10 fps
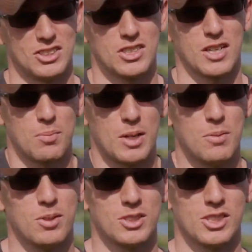Just like
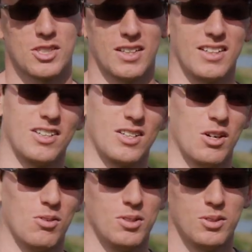people, it's just like
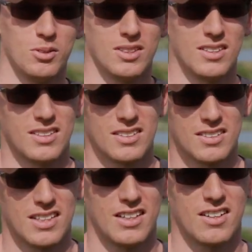going to a
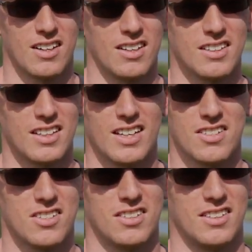kindergarten
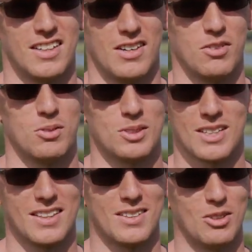class, or
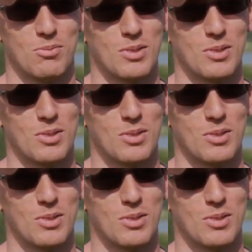everyone's got their own